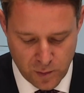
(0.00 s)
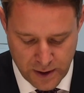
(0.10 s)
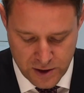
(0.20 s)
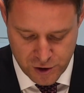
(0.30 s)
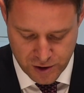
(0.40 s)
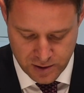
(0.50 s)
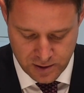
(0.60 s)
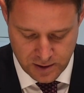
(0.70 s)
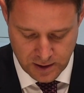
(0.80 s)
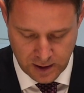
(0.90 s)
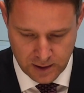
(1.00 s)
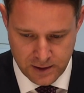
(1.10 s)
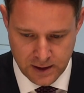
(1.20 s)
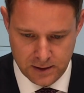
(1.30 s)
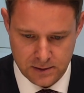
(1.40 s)
a pension, I
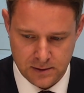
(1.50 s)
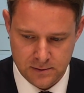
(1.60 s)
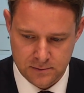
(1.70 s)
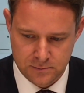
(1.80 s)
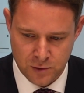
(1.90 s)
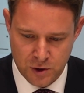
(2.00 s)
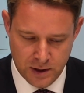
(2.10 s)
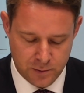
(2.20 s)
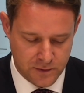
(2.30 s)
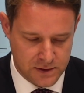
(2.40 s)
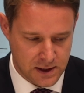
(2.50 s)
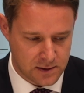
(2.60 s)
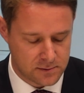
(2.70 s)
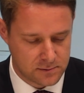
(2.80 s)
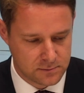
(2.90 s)
think, much like we've
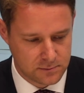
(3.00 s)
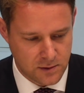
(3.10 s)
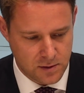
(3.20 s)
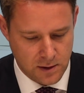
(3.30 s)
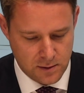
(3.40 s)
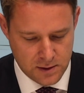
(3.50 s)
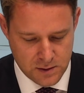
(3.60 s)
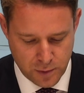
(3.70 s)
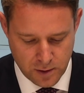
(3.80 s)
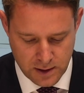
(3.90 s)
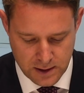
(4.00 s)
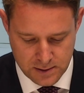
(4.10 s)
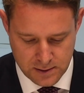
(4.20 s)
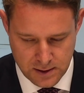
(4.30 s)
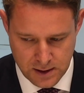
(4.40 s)
said throughout this
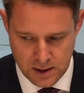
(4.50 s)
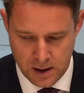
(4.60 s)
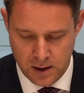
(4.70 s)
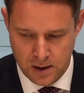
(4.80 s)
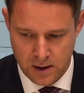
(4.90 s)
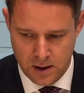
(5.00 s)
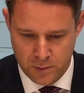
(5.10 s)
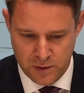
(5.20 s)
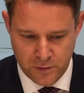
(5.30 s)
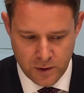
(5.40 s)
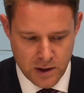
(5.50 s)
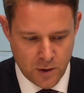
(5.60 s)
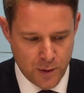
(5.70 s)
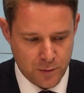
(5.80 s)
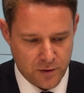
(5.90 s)
podcast today, be fully
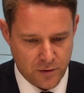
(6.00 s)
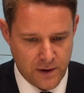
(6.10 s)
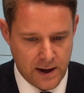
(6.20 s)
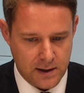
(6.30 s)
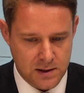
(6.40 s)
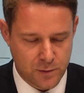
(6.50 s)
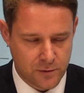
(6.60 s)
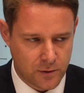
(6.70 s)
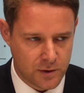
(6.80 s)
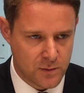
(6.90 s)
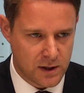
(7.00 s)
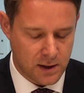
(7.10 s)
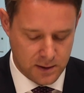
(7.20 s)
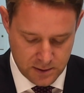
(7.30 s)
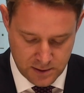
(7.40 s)
equipped with the facts before you make
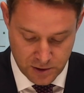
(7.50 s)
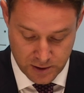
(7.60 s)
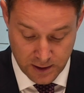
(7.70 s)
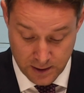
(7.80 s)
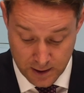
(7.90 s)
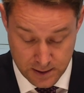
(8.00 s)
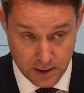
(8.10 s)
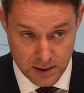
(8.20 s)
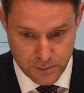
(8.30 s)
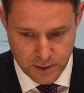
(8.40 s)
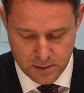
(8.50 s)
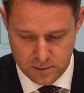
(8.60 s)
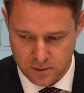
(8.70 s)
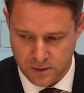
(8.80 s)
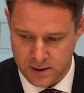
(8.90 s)
that decision, and ideally speak to
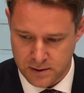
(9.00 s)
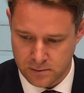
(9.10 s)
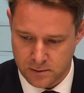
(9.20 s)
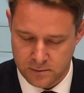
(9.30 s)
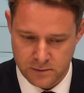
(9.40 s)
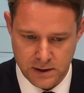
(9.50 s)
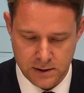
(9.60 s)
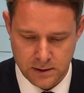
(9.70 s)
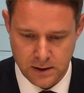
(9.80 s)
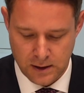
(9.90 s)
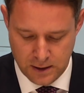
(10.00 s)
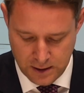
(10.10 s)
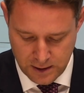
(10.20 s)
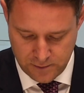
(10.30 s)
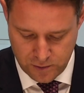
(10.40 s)
an advisor who can really
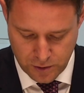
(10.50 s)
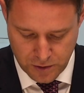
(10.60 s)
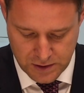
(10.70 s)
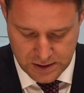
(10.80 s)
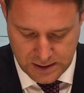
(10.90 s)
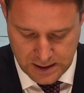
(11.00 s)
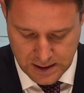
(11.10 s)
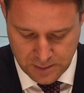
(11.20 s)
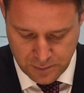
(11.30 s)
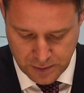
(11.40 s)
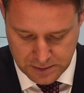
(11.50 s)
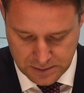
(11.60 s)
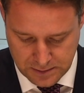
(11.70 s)
give you a good steer. But